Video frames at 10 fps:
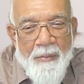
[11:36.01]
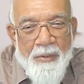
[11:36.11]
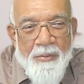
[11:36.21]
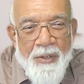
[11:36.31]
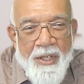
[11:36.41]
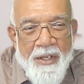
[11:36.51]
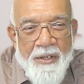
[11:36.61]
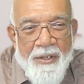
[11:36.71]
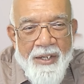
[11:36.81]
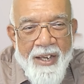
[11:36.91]
but we
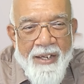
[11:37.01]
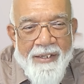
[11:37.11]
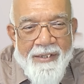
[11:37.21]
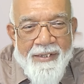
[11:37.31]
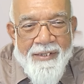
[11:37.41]
cannot deny it.